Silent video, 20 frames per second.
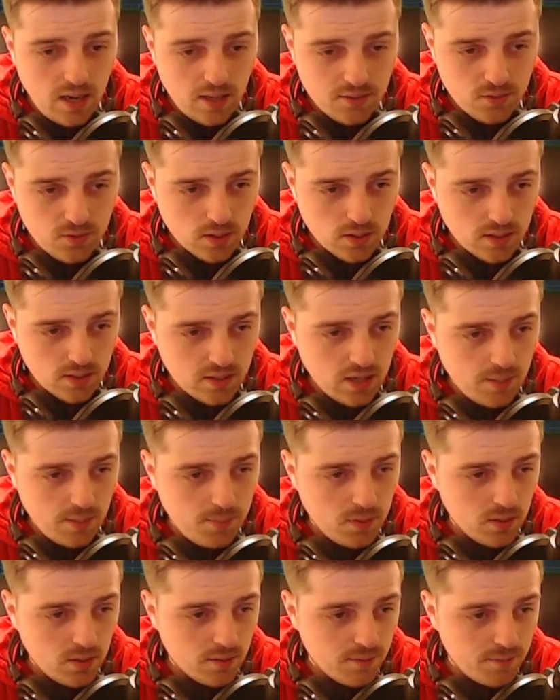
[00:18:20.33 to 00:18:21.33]
Took a
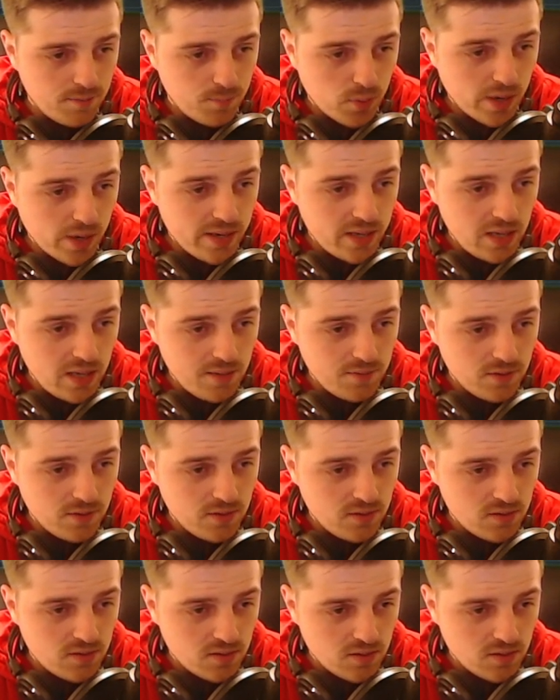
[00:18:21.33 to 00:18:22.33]
couple of break evens